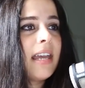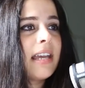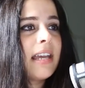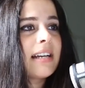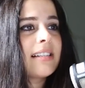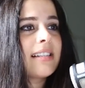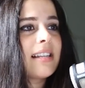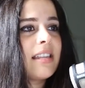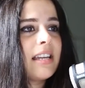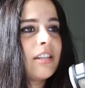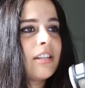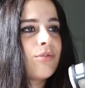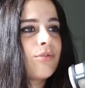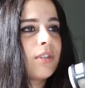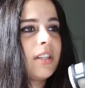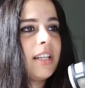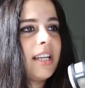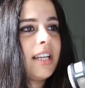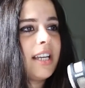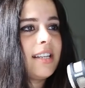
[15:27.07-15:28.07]
Because I think it's
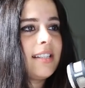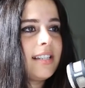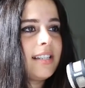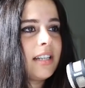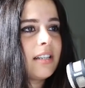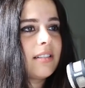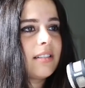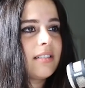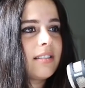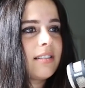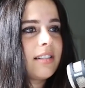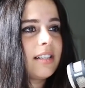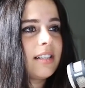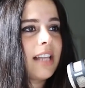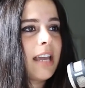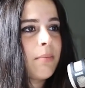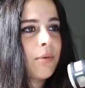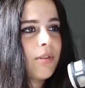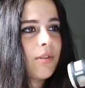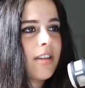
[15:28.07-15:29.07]
really easy to
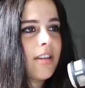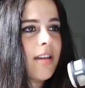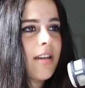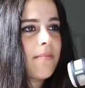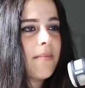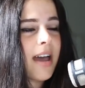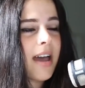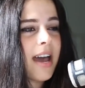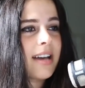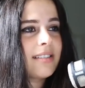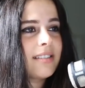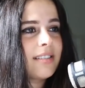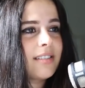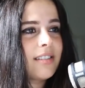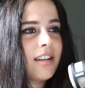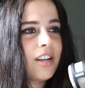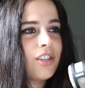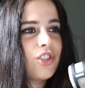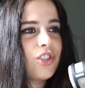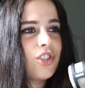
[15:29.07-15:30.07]
label them as
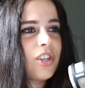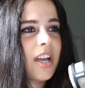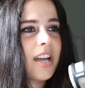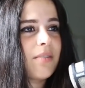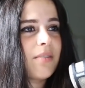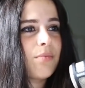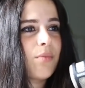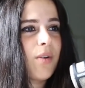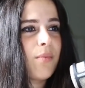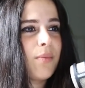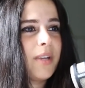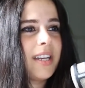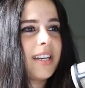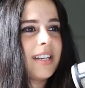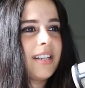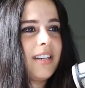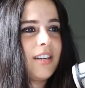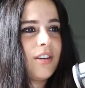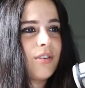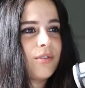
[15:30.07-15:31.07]
such, and when we
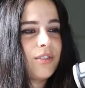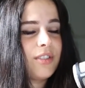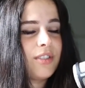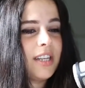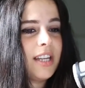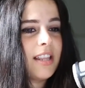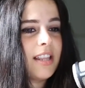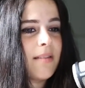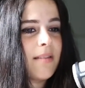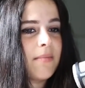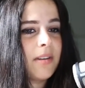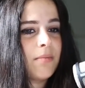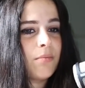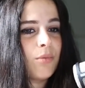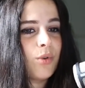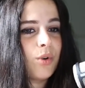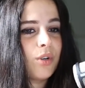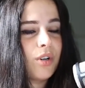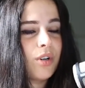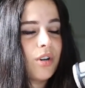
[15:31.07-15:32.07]
can, see them in a
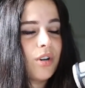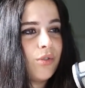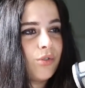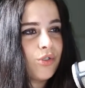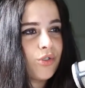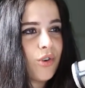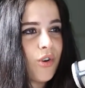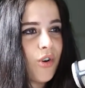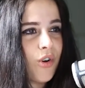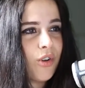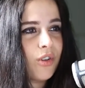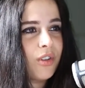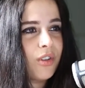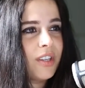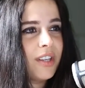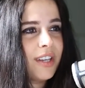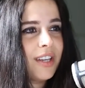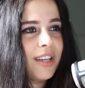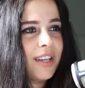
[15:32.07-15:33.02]
more neutral